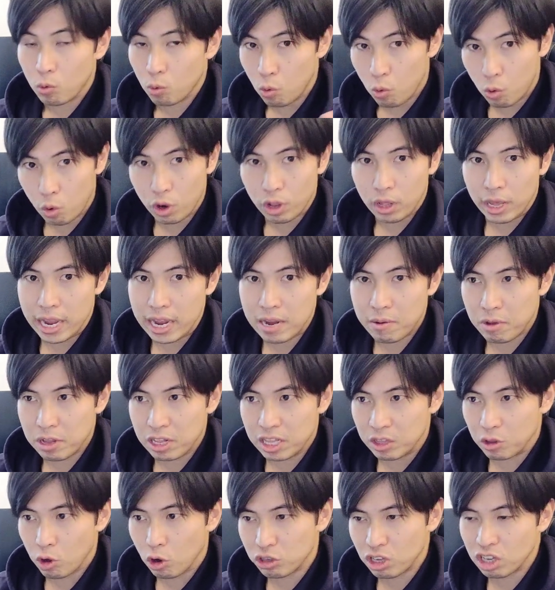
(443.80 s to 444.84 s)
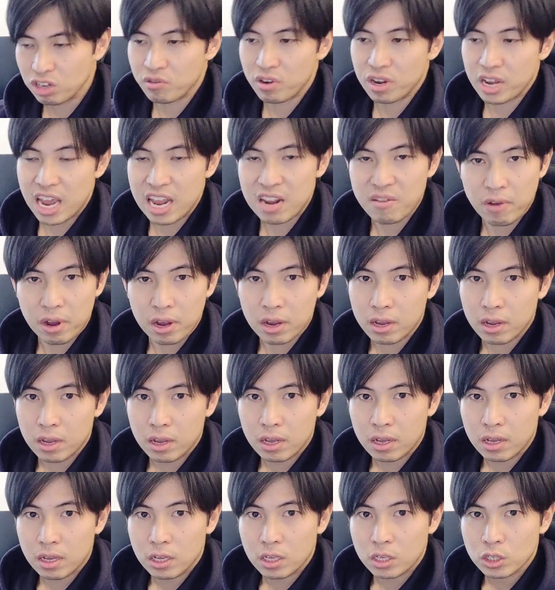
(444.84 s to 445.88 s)
Or anyway, doctor degree, anyway.
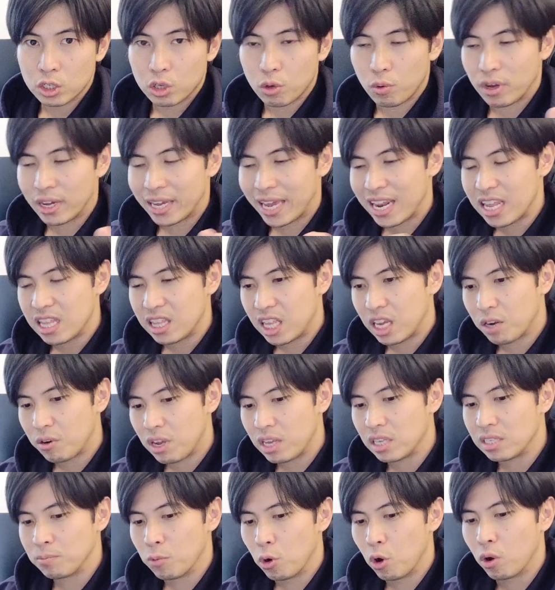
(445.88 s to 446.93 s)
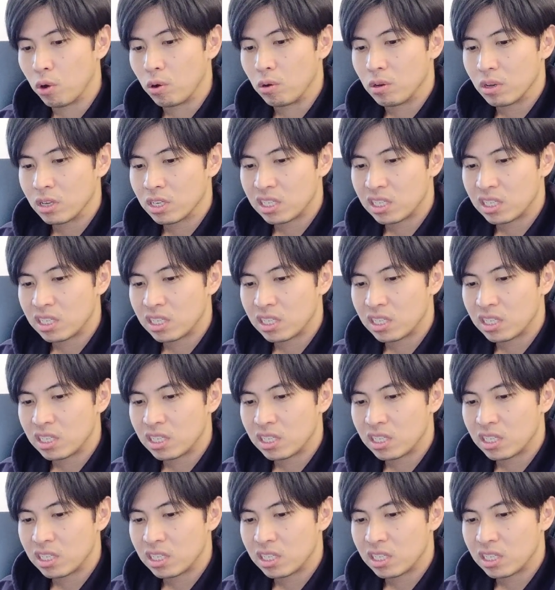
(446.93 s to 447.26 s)
So while getting degree is more